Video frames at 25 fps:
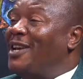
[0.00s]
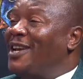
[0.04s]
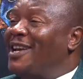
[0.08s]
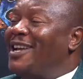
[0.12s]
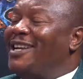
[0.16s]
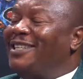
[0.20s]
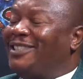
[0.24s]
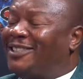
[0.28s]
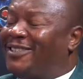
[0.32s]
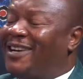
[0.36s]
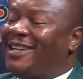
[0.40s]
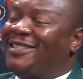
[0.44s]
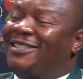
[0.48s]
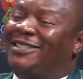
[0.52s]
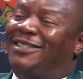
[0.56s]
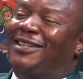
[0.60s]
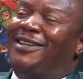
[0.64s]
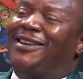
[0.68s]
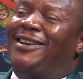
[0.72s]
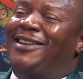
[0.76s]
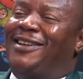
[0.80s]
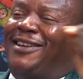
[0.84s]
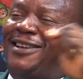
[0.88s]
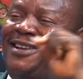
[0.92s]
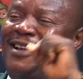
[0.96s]

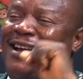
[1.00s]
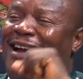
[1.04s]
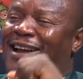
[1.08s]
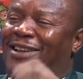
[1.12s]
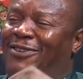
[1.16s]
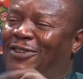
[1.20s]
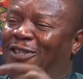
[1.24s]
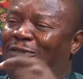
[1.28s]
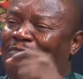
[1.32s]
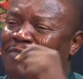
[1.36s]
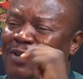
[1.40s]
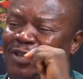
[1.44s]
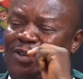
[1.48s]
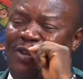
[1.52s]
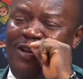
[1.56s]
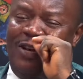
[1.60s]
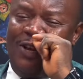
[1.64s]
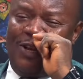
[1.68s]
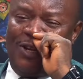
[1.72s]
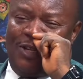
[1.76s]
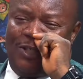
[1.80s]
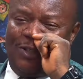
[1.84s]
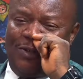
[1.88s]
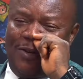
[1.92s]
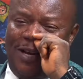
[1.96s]
Interestingly, I just mentioned
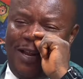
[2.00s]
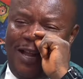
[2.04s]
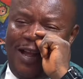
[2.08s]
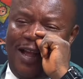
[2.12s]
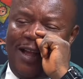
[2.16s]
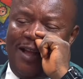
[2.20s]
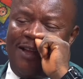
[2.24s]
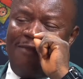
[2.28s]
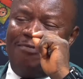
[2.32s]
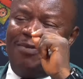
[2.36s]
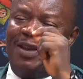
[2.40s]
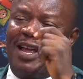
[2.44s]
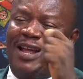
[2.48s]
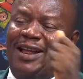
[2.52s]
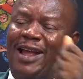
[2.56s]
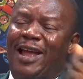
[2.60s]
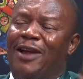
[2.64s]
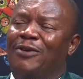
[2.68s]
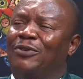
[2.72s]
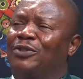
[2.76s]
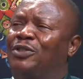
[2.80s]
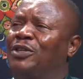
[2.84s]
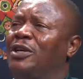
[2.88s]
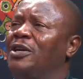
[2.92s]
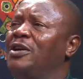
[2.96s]
education and
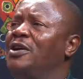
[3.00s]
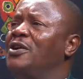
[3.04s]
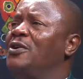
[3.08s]
health.